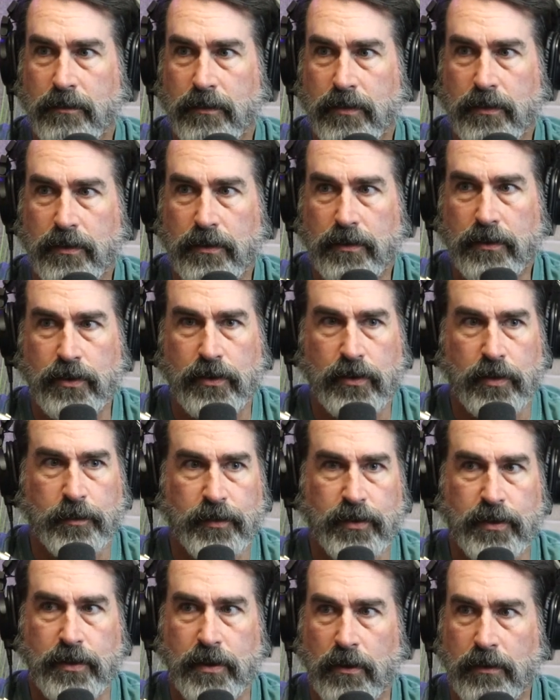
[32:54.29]
Okay. Super
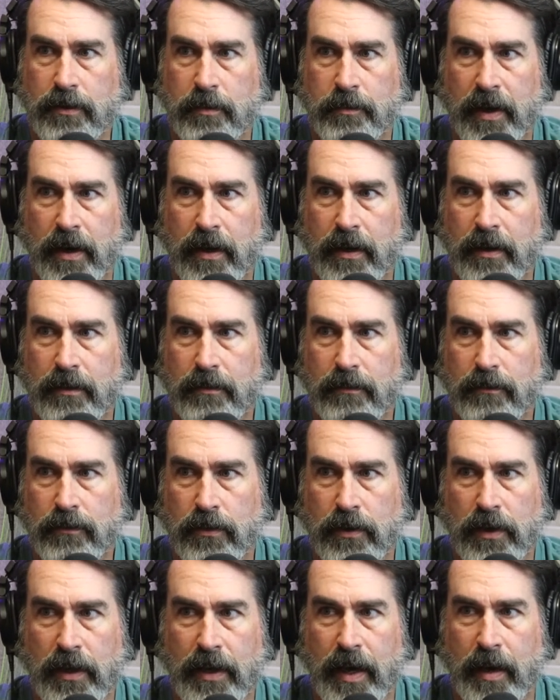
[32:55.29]
stoked about it.
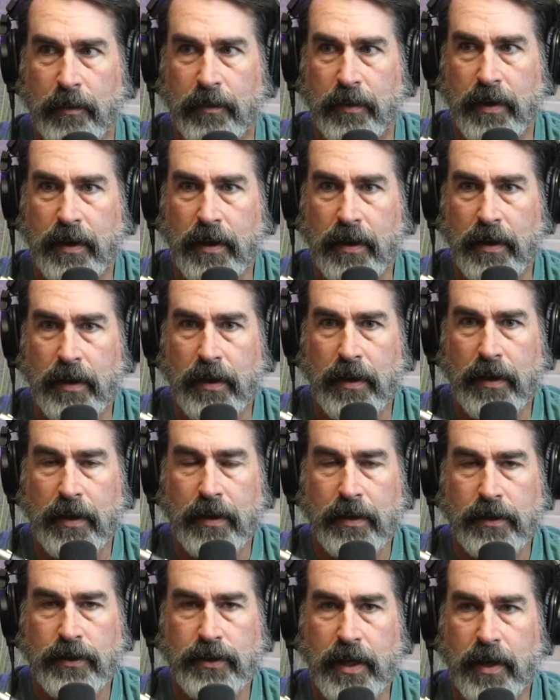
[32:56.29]
Really happy.
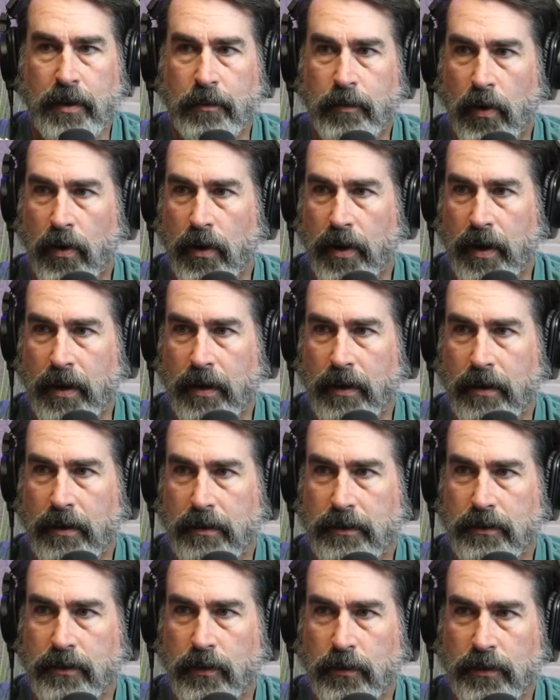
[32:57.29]
She had a party,
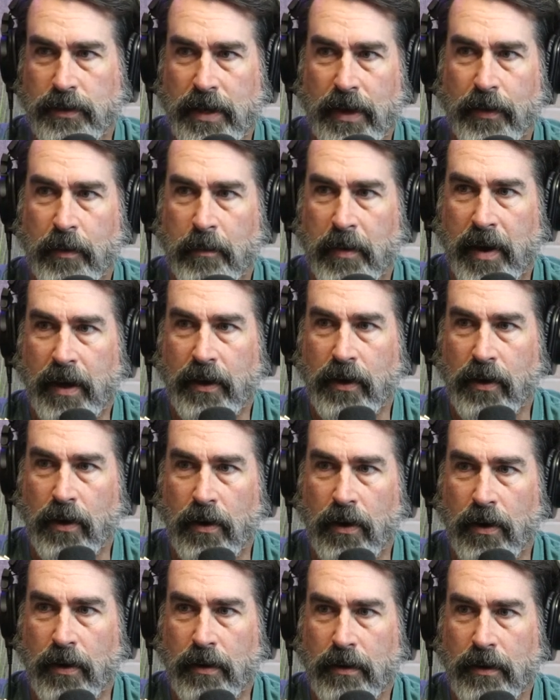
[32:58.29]
so it was out in the
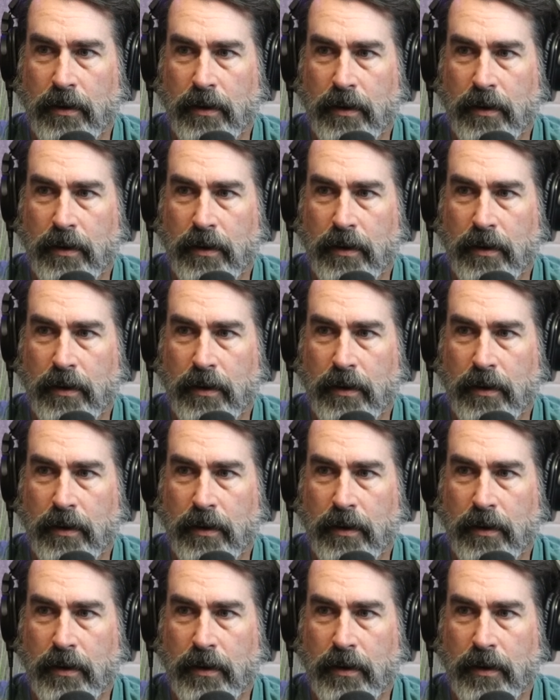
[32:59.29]
backyard,